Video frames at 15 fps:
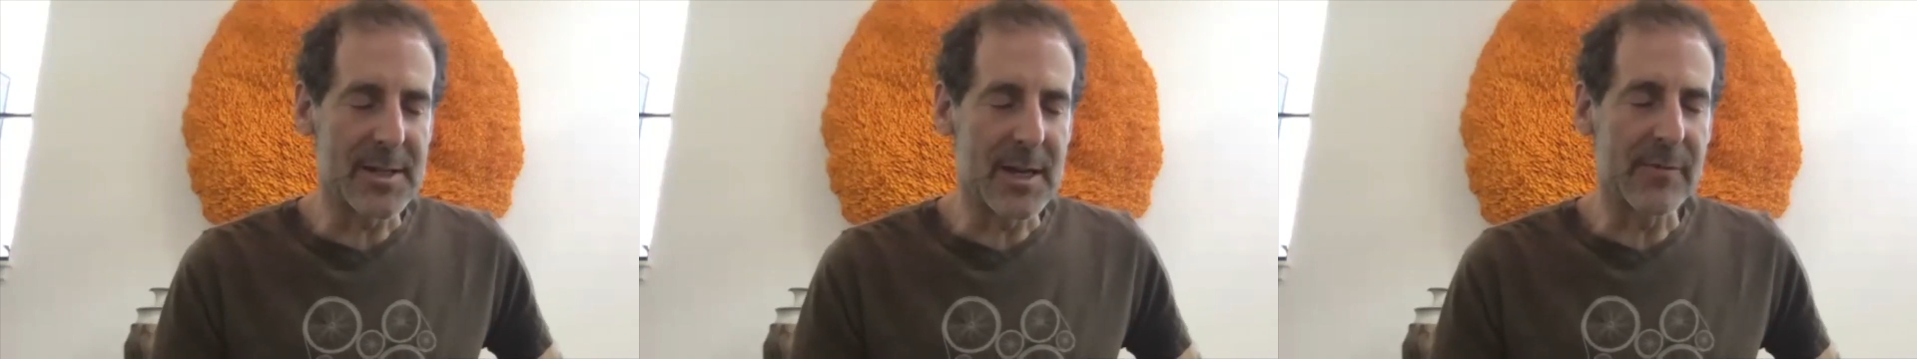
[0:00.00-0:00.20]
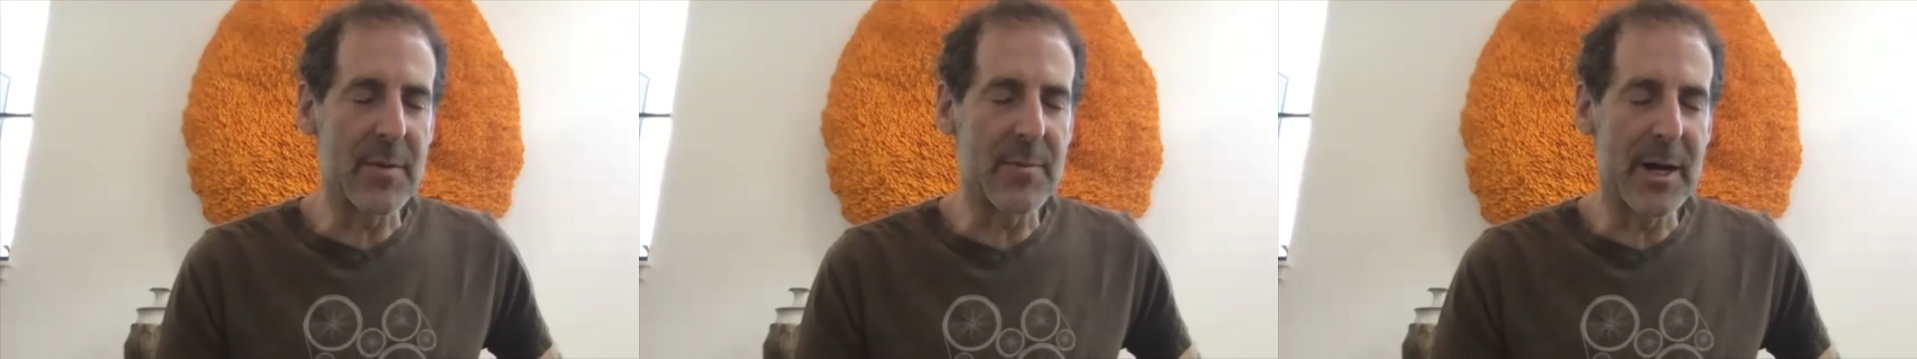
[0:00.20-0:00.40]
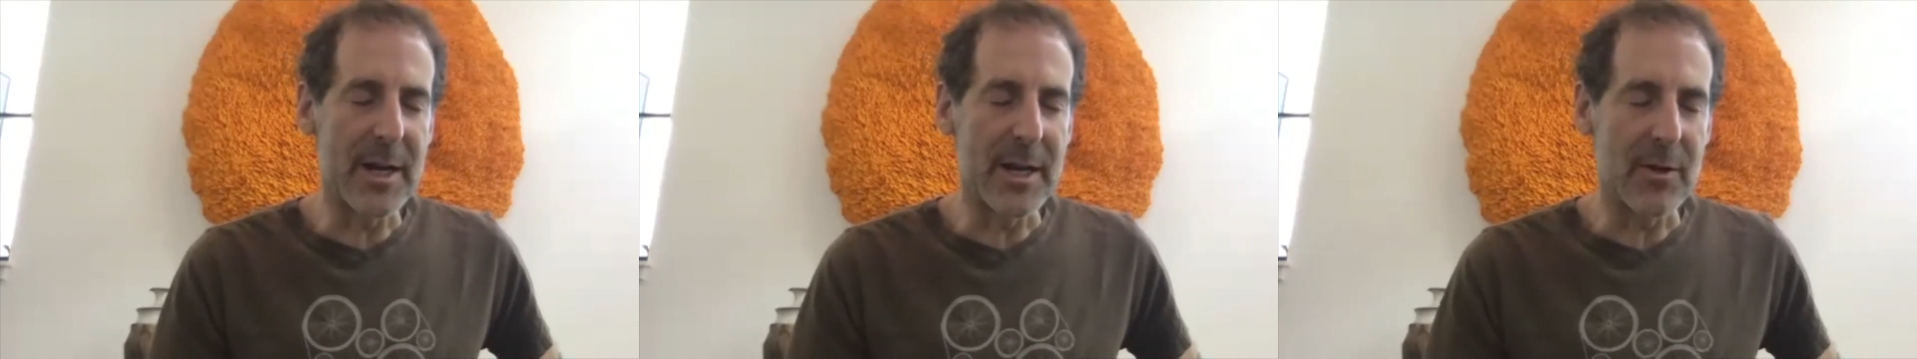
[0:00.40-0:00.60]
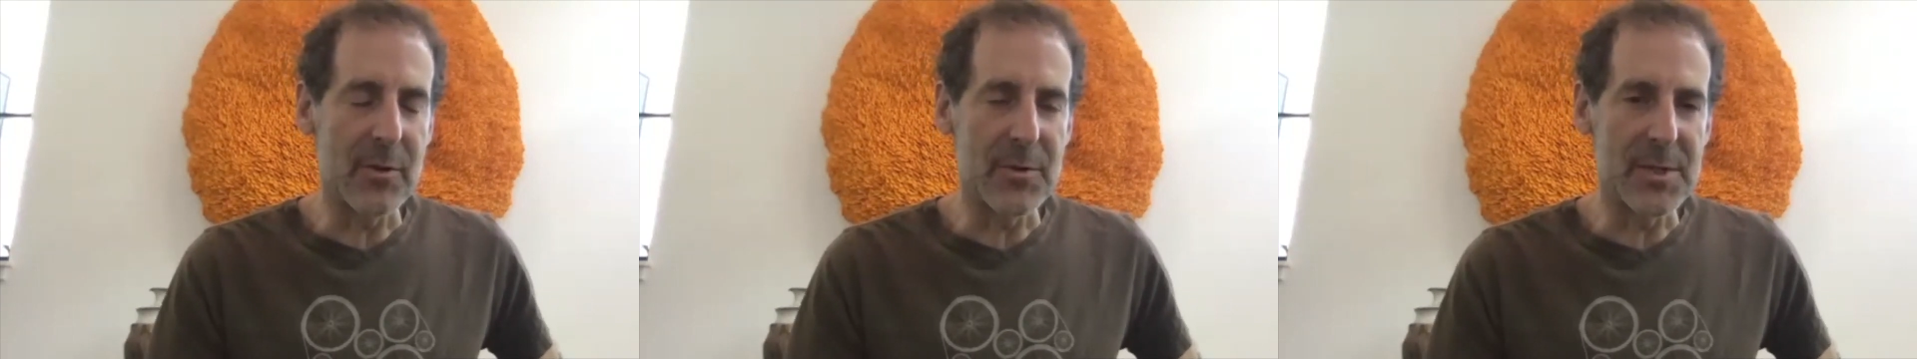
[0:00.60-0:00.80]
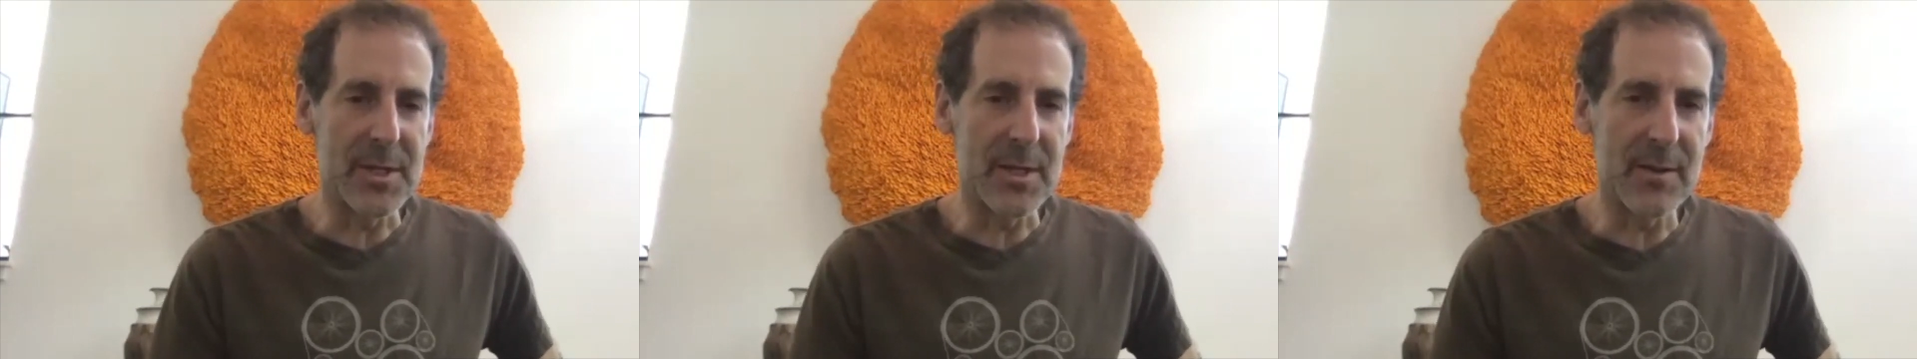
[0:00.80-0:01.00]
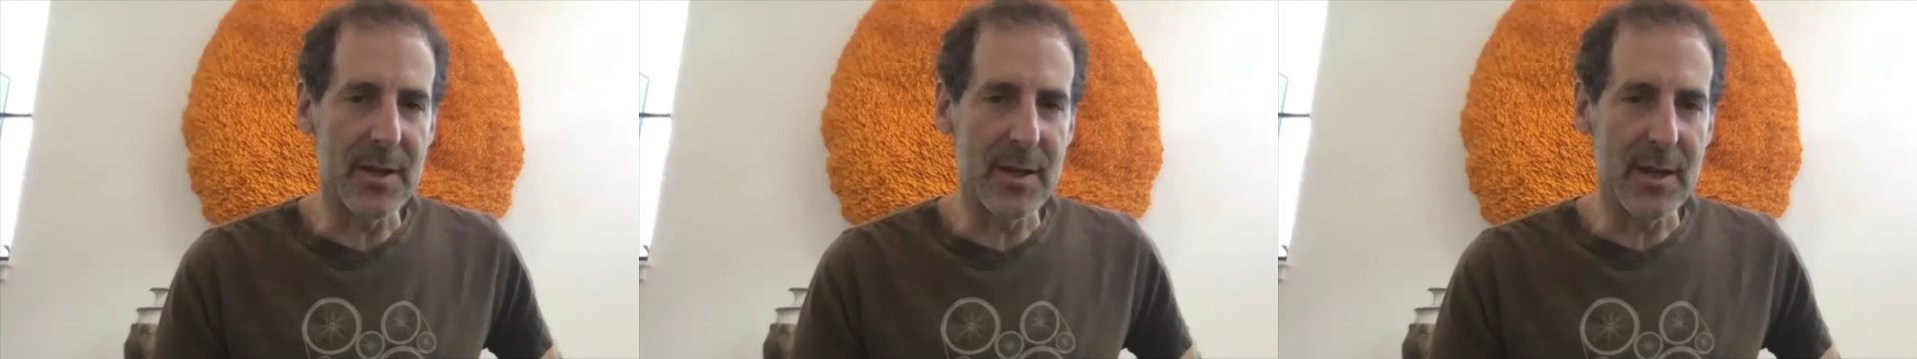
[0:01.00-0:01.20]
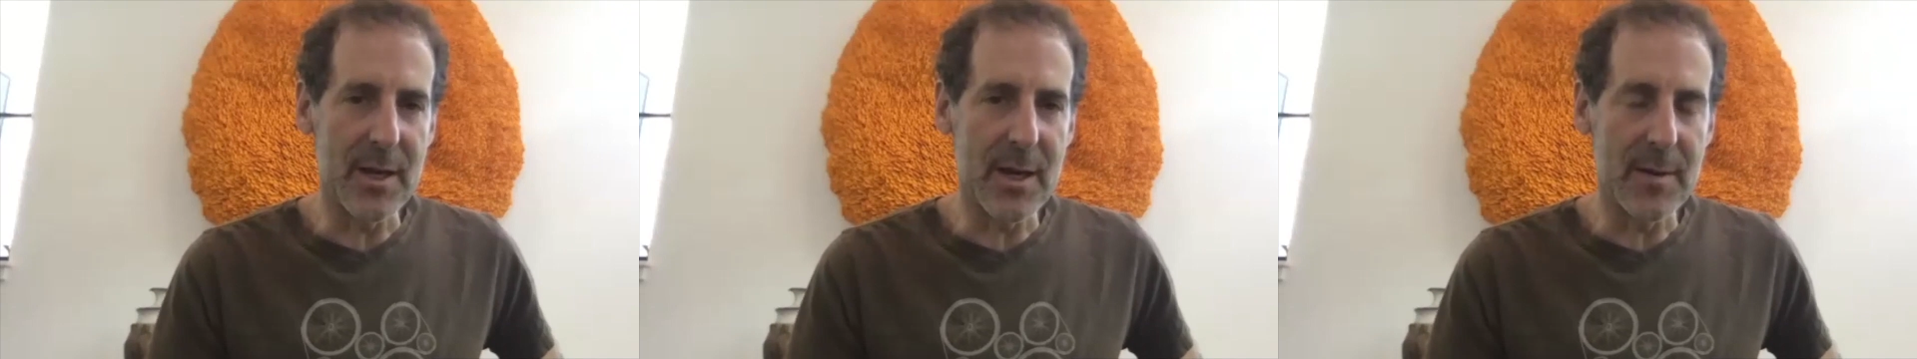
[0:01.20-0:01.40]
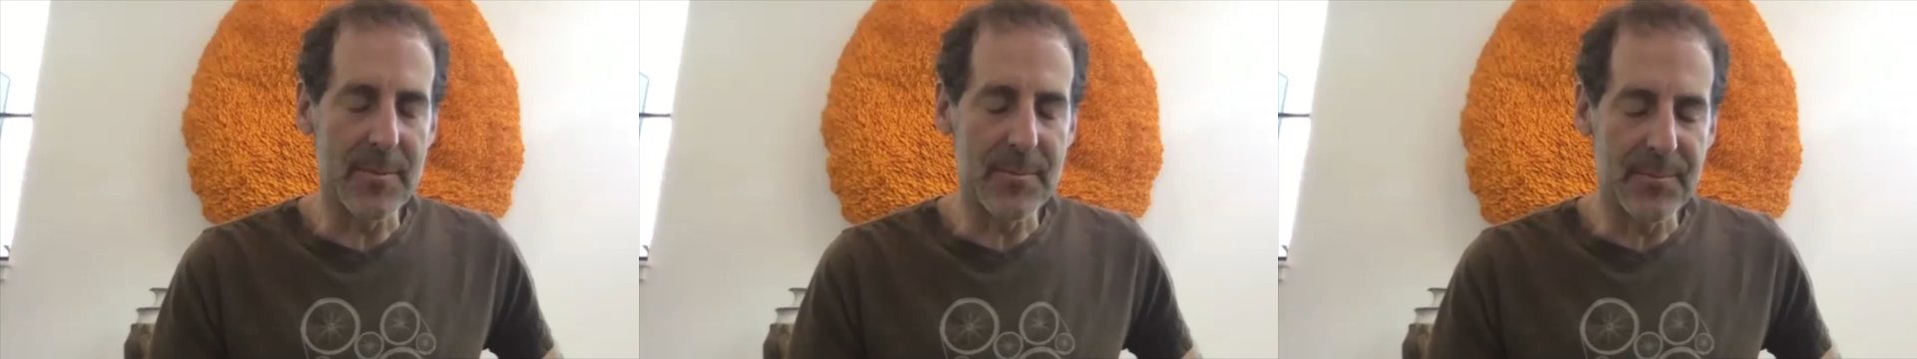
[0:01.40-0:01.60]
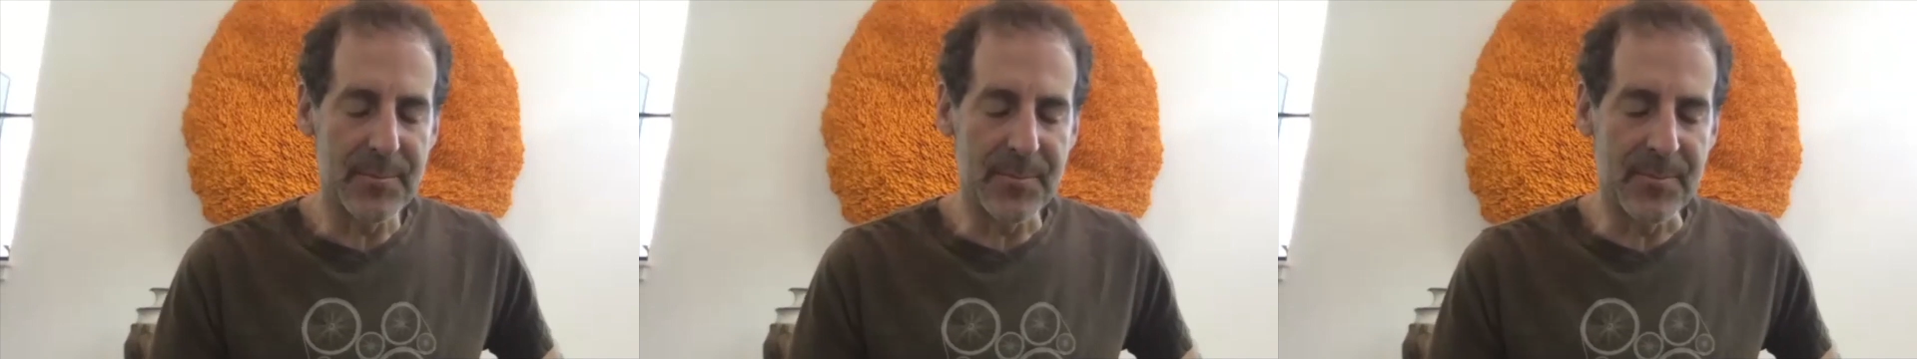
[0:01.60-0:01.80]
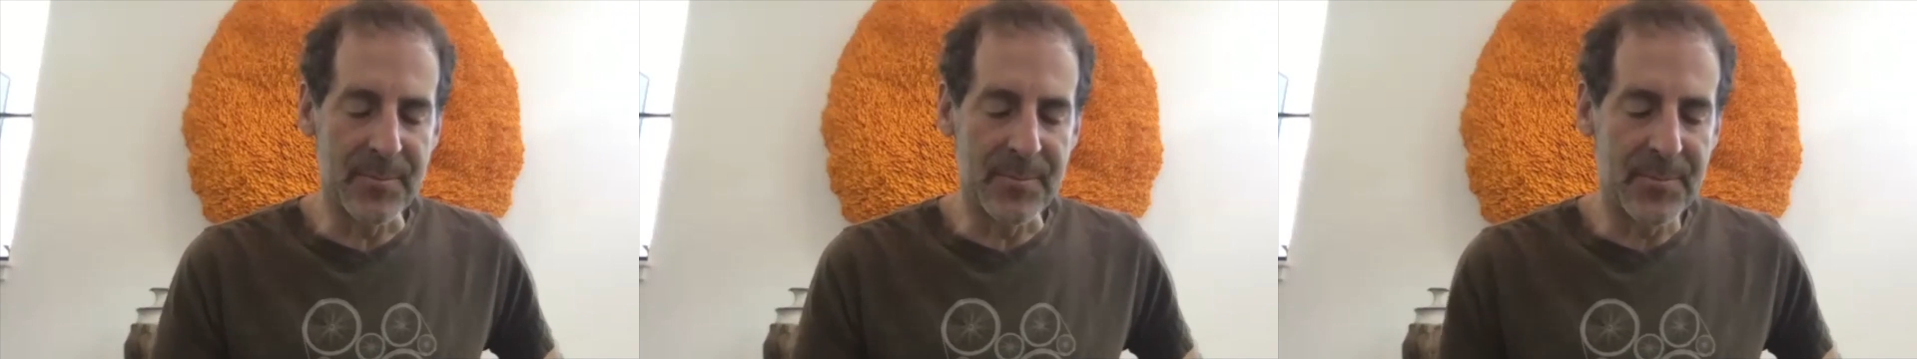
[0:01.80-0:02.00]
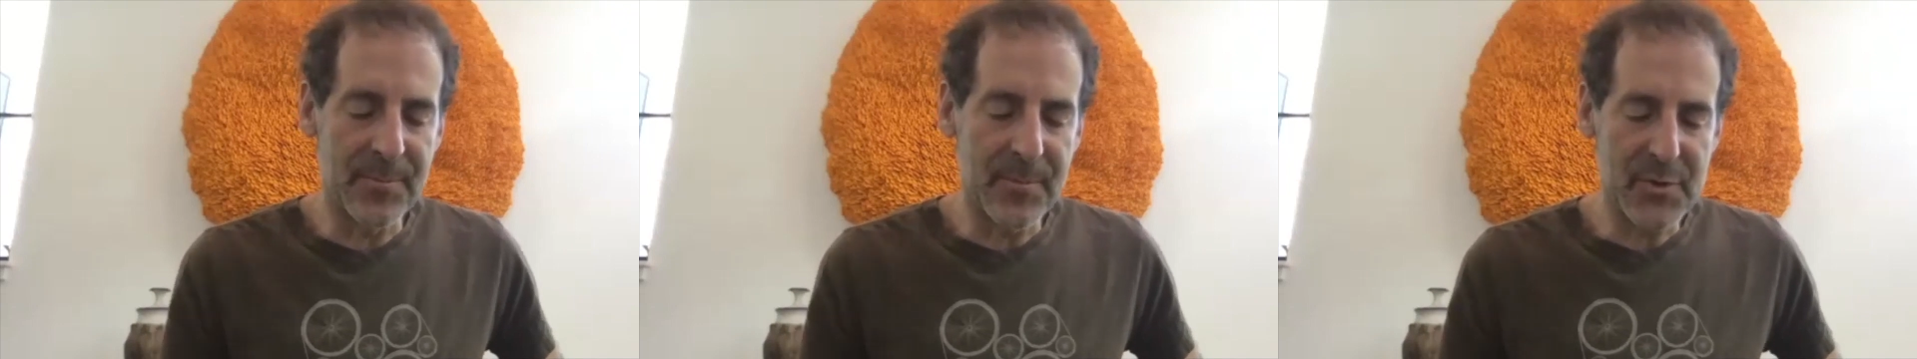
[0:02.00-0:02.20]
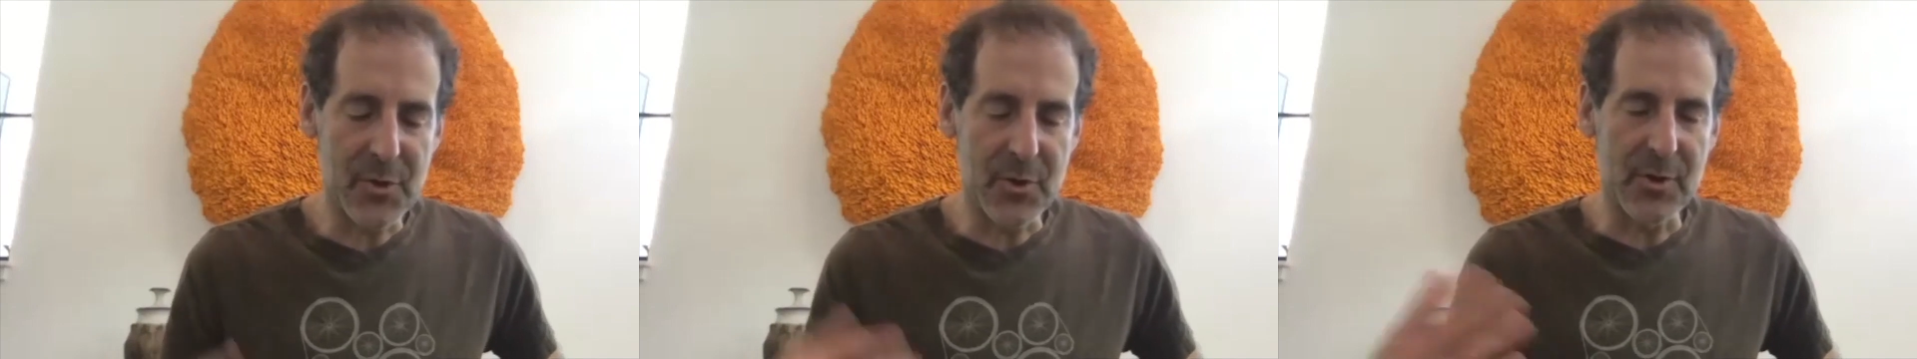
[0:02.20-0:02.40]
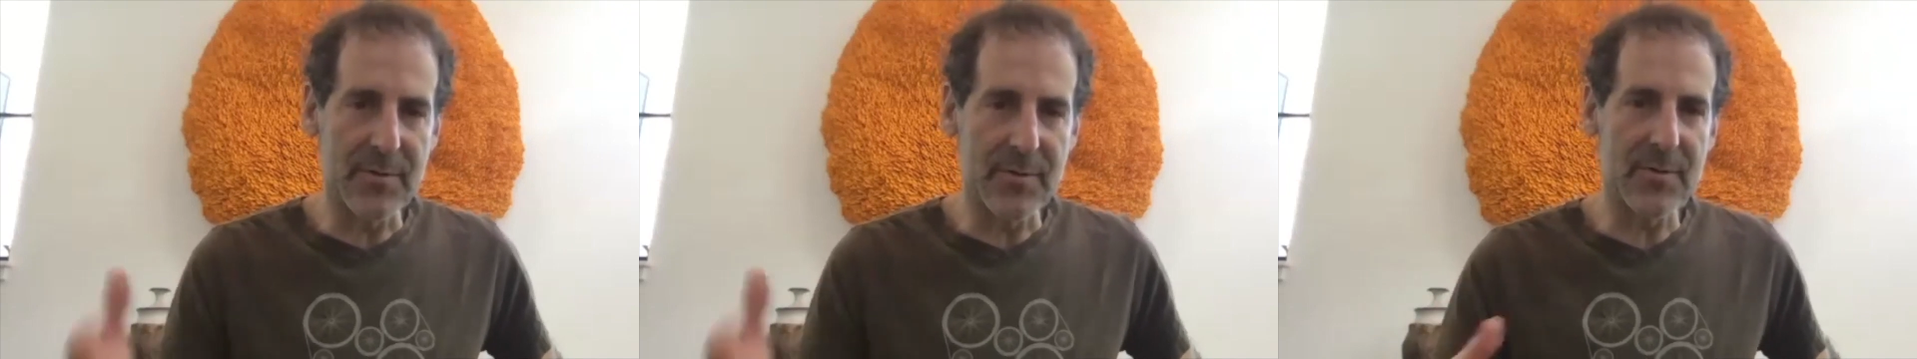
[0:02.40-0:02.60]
everybody who's in the sort of,